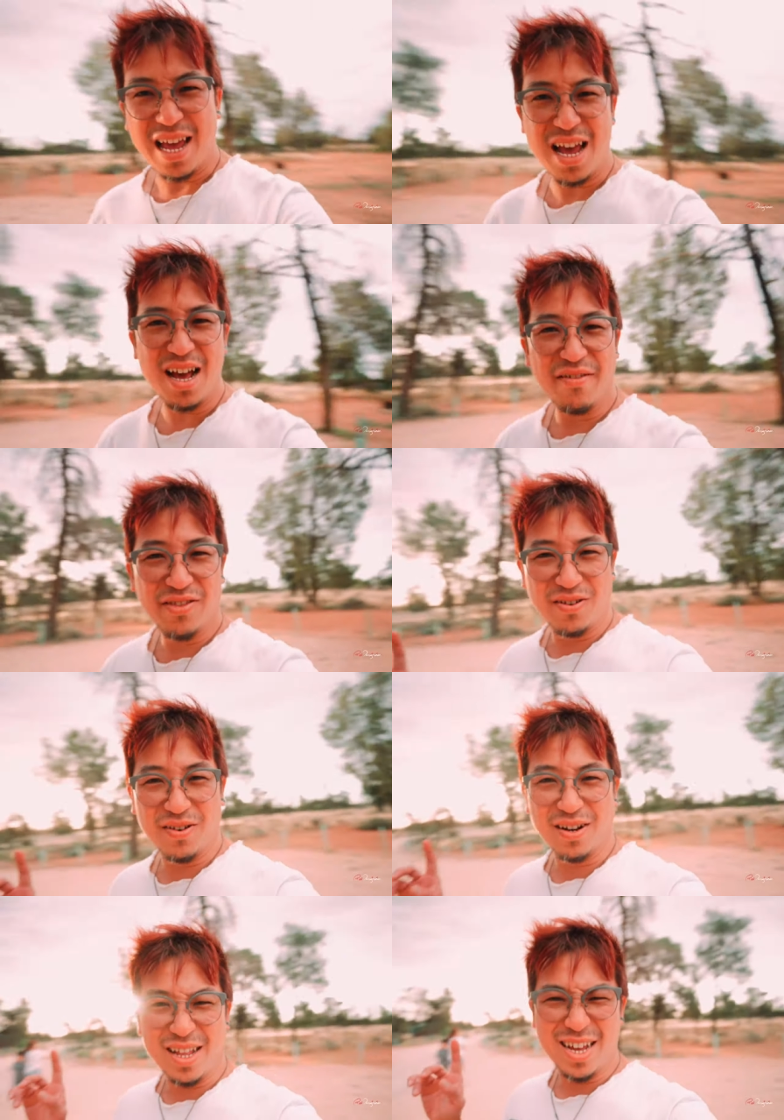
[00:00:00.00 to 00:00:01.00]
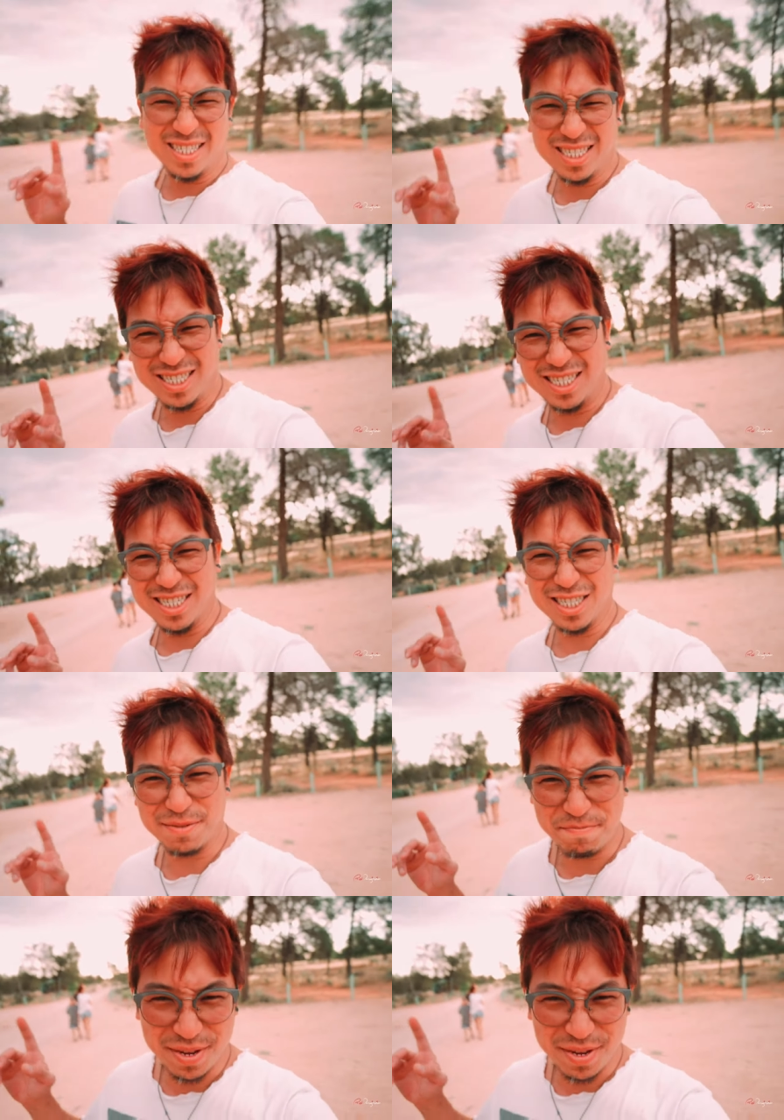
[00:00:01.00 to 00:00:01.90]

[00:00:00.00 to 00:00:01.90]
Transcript: the afternoon lights just